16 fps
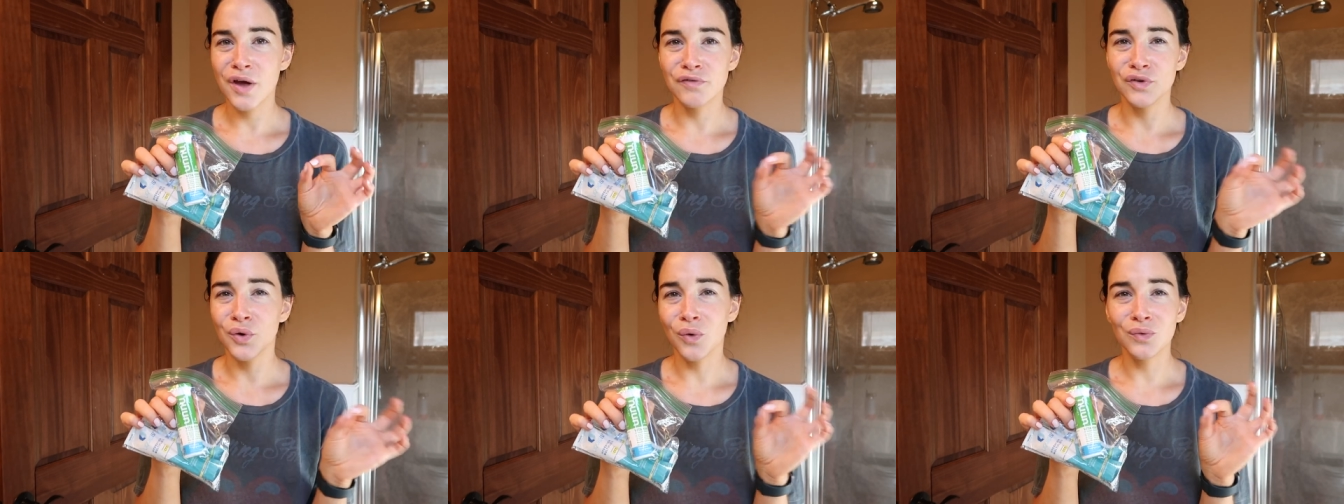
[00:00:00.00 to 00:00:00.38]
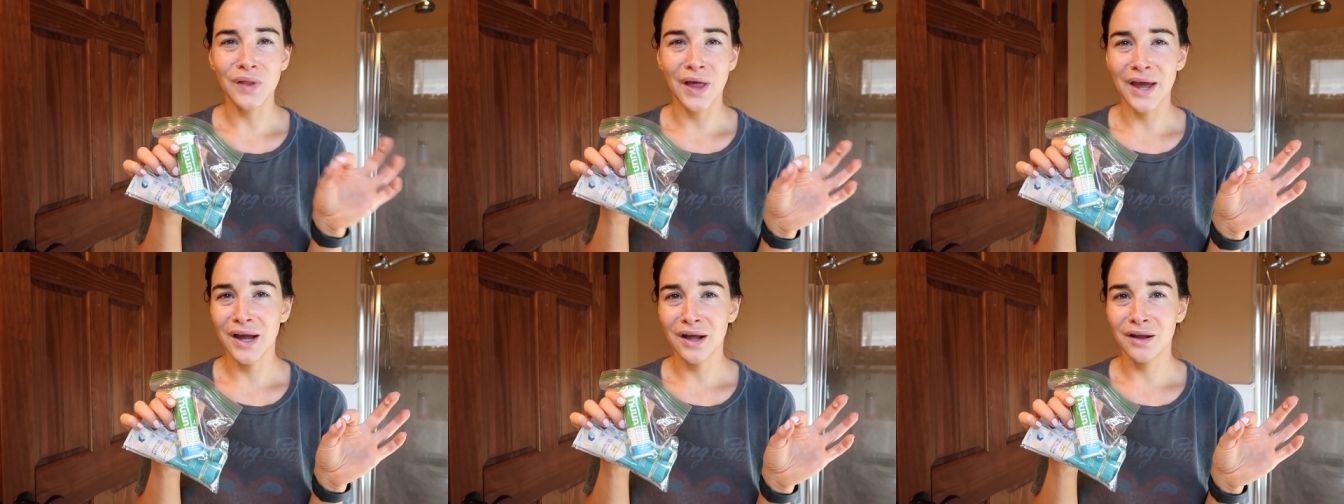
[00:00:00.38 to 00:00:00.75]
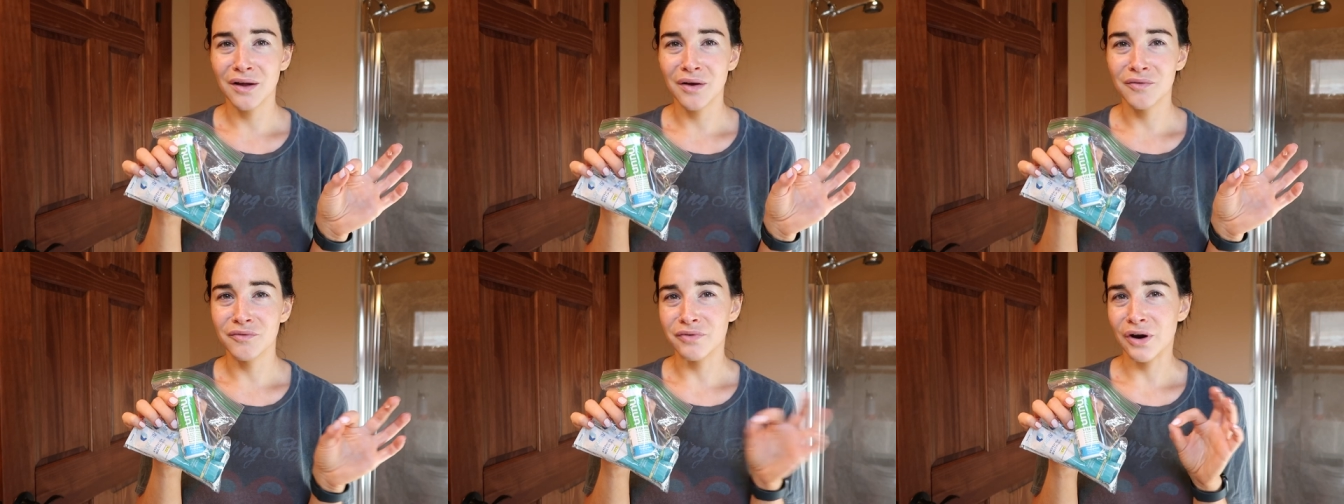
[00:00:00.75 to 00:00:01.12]
If you don't like
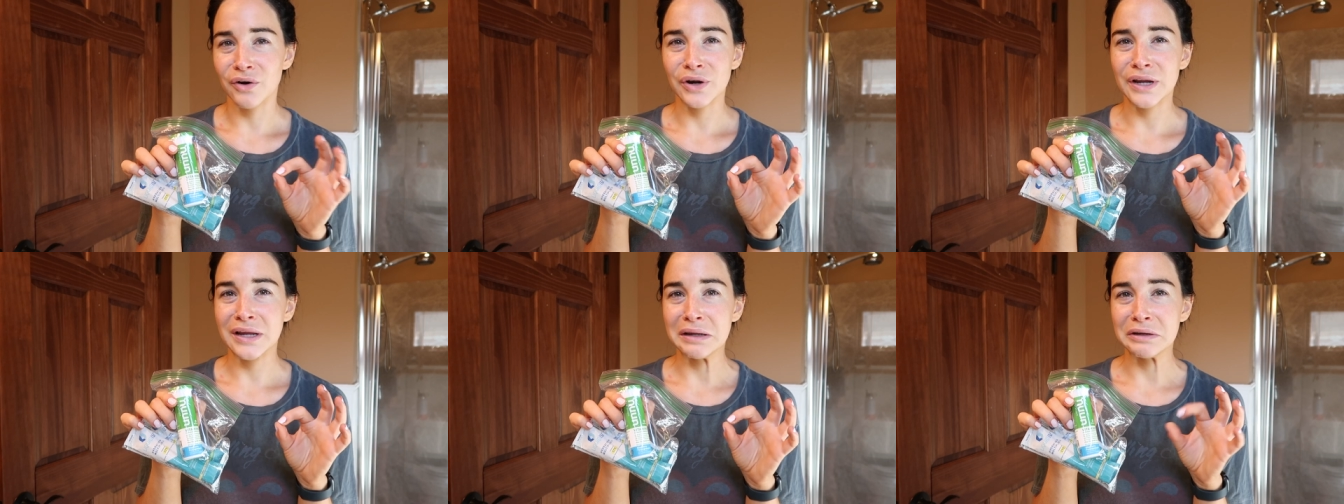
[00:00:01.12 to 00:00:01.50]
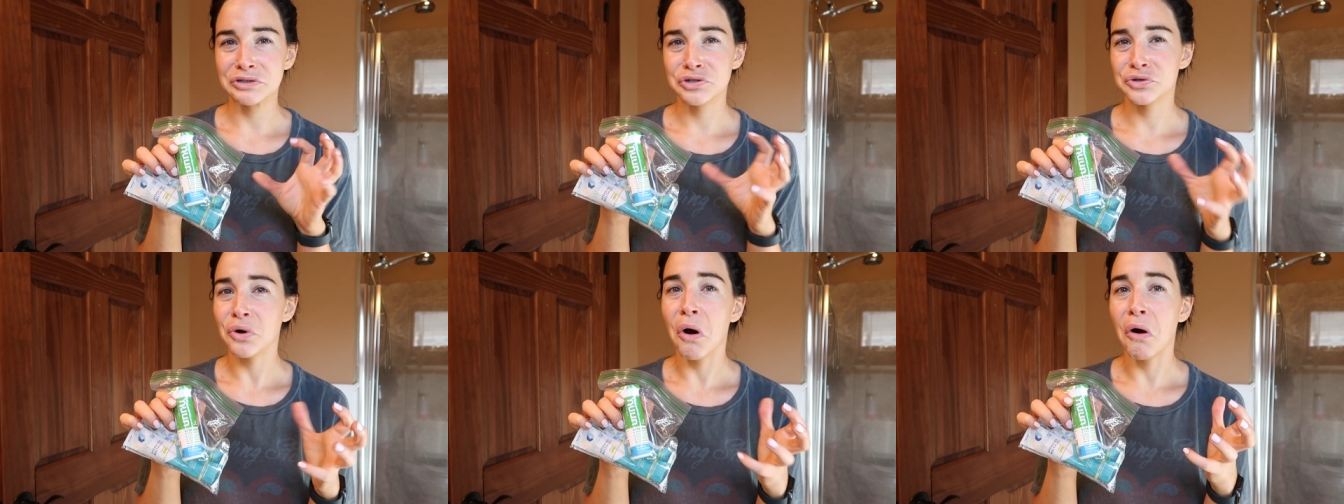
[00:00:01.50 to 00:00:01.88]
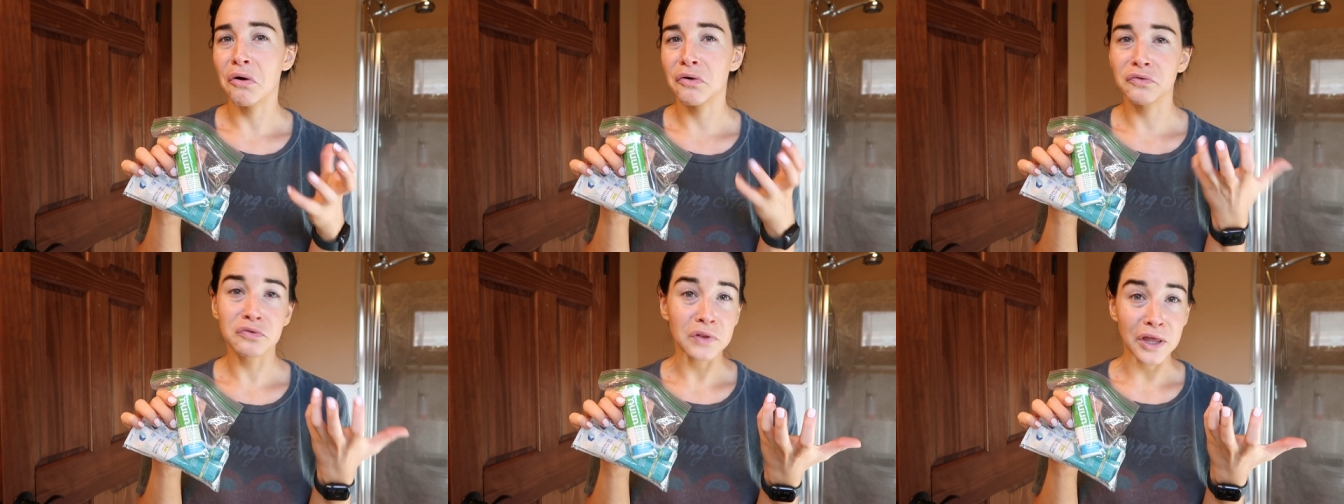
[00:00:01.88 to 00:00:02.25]
very
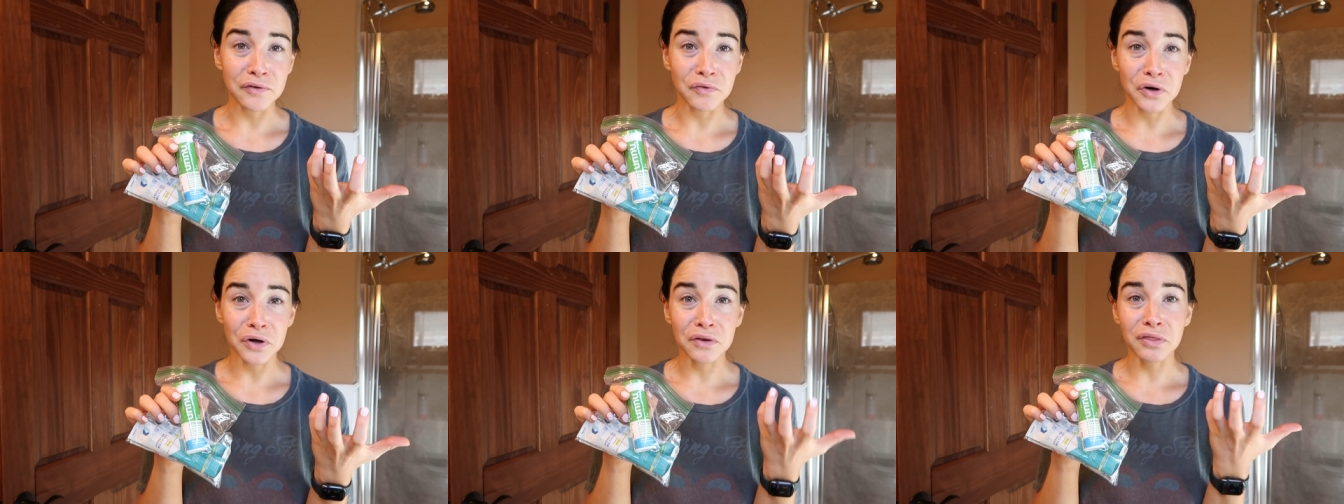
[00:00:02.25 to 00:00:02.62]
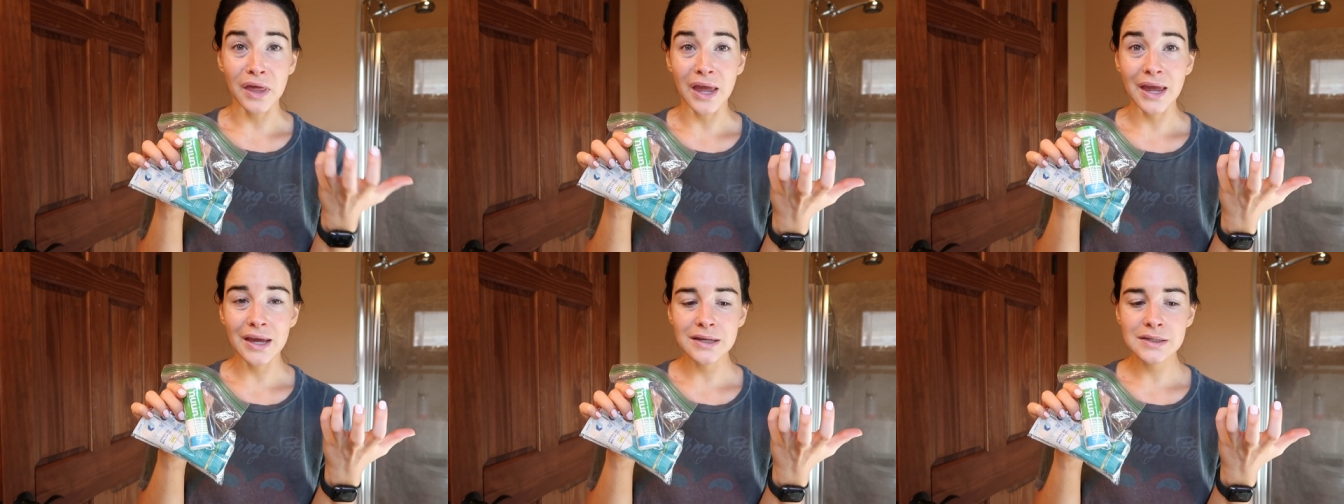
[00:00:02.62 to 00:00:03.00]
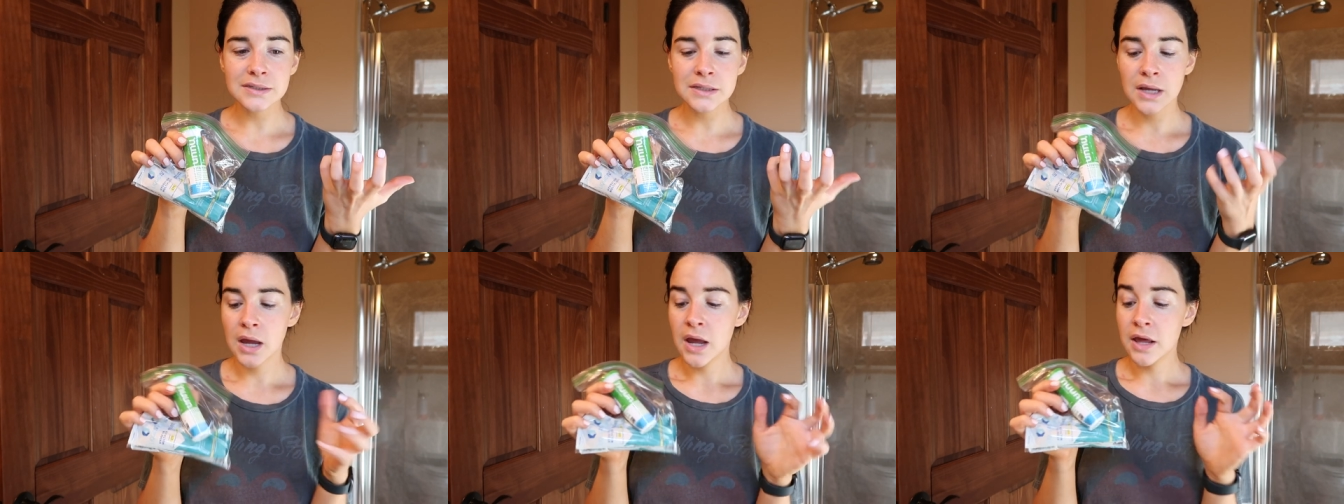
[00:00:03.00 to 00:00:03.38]
strong flavored
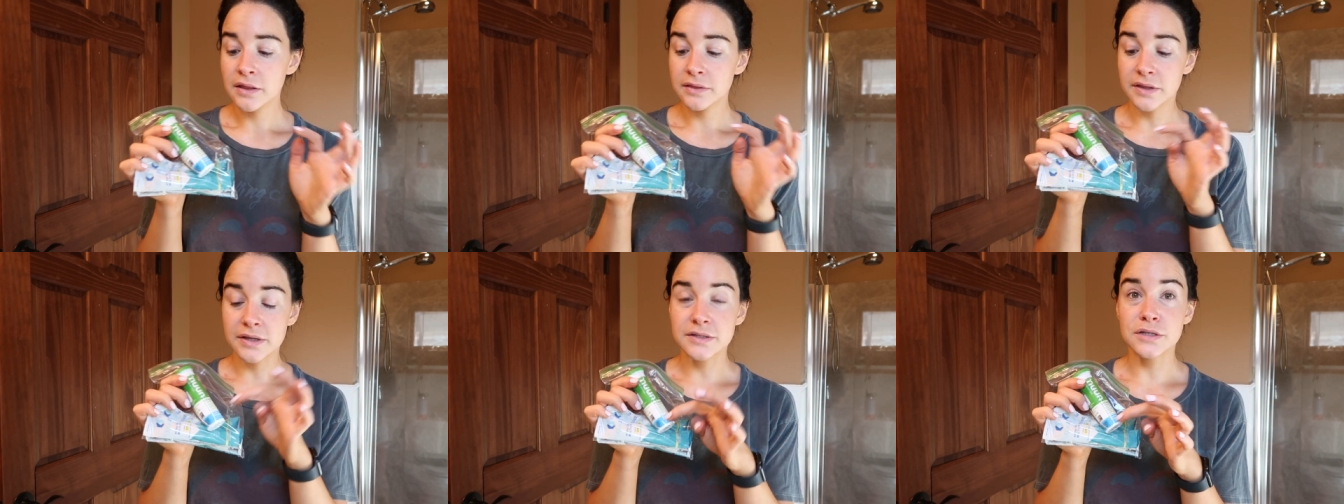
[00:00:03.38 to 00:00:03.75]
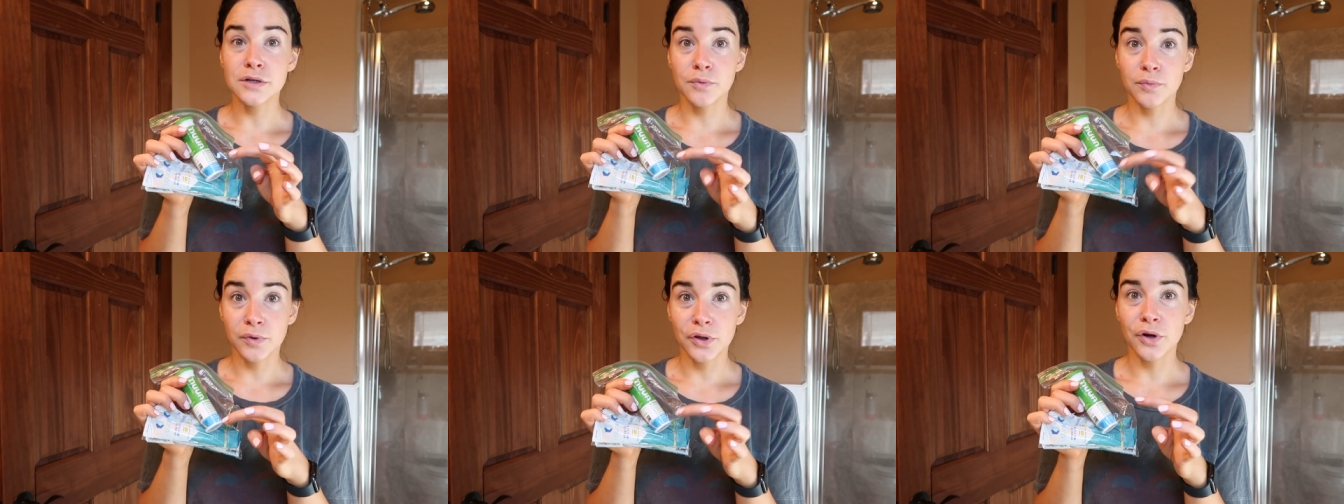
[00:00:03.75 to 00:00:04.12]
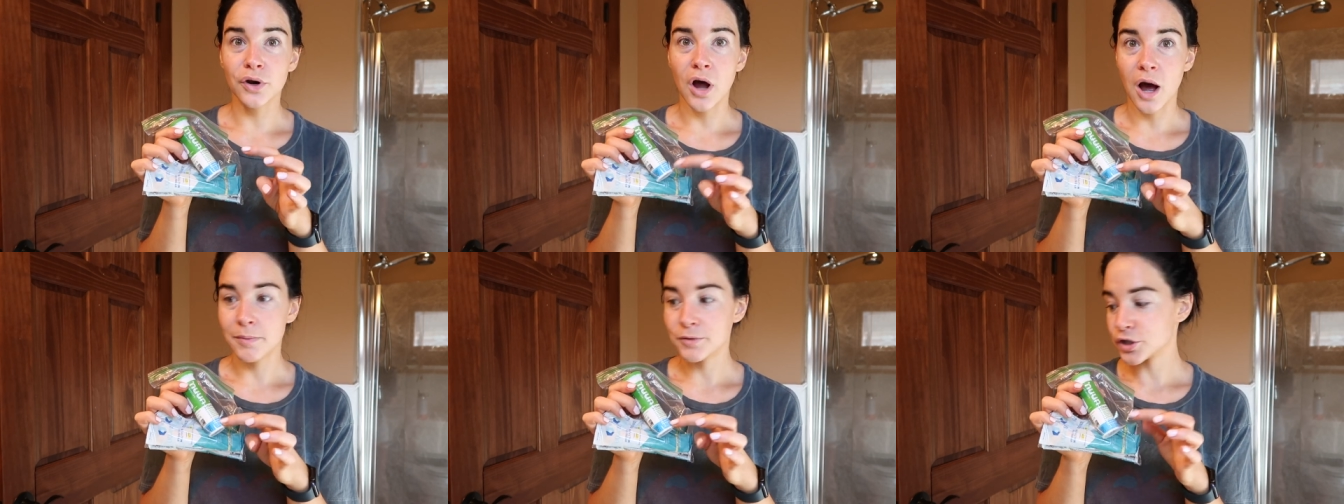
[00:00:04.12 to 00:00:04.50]
things, this is a really
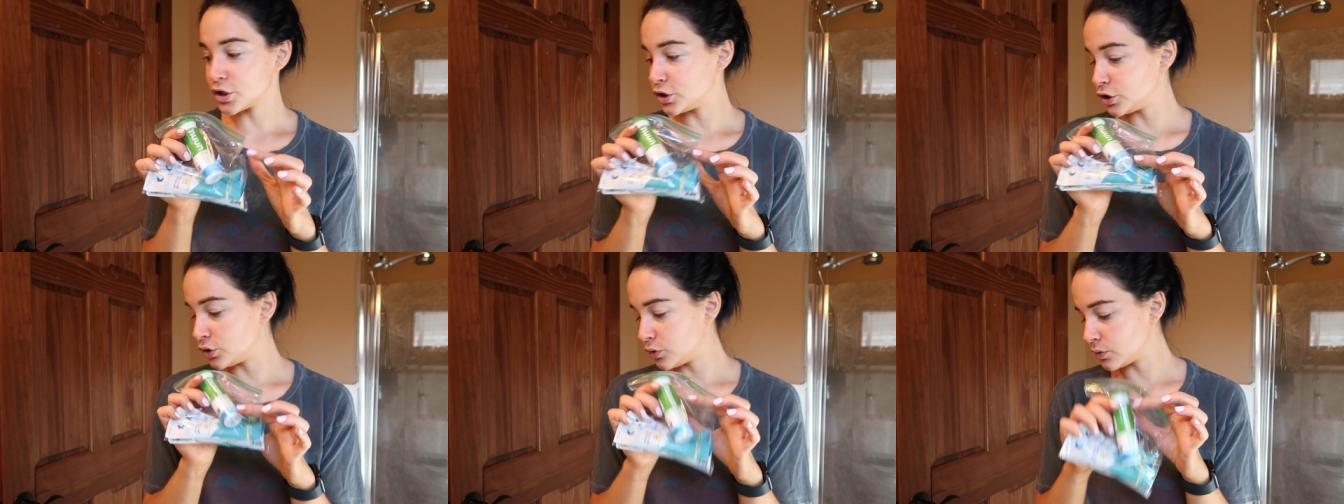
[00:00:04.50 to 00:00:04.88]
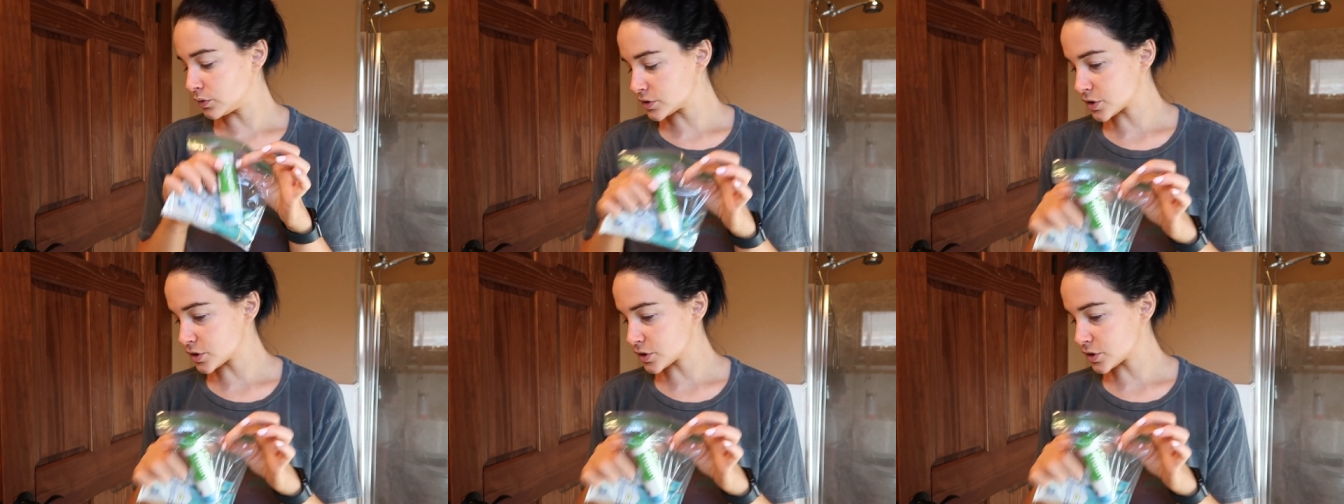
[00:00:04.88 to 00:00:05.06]
good option Nuun.